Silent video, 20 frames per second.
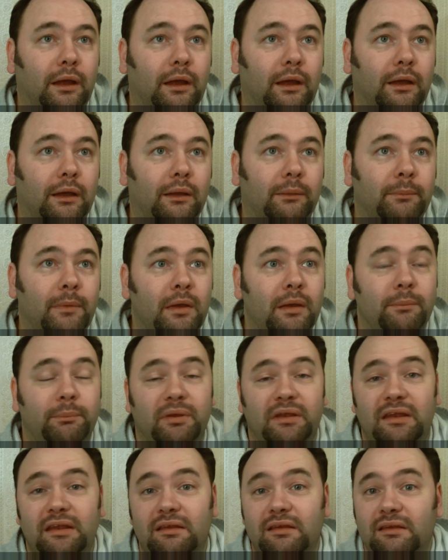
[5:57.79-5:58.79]

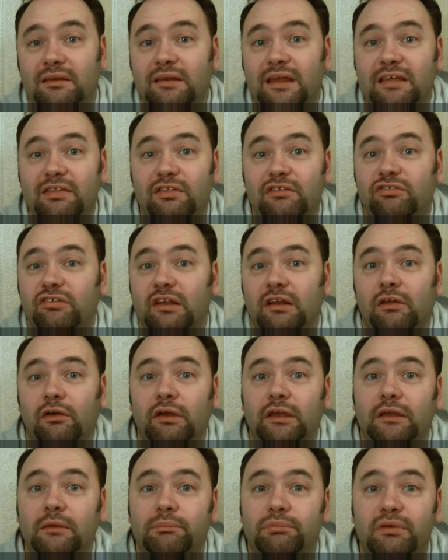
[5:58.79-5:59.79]
but neither is it
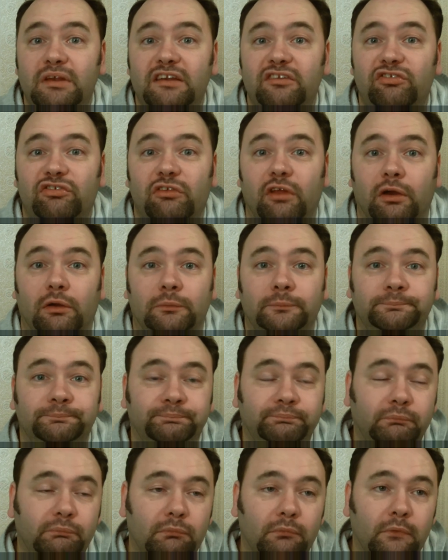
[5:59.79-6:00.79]
like a British style.
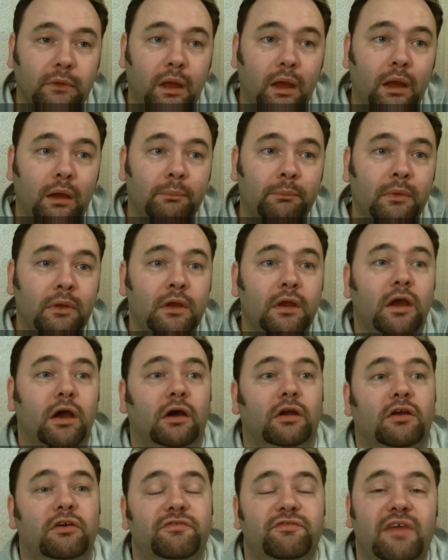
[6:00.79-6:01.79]

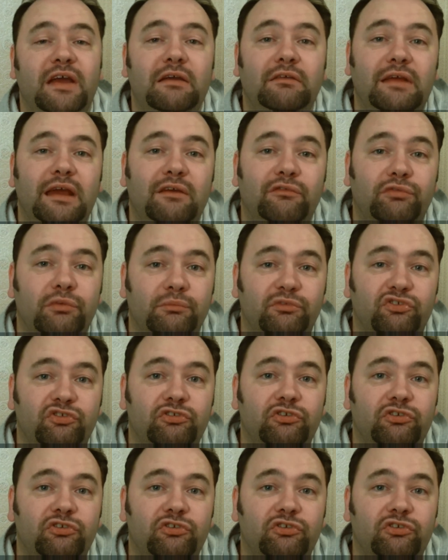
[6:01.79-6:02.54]
And I found out from